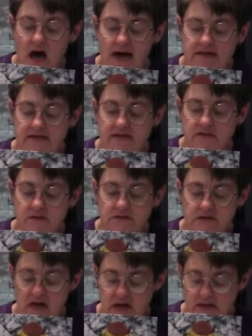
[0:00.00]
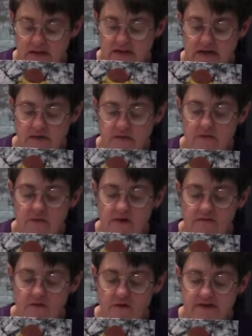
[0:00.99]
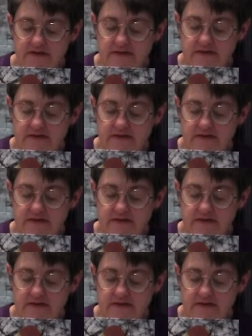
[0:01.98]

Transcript: I didn't tell you, of course,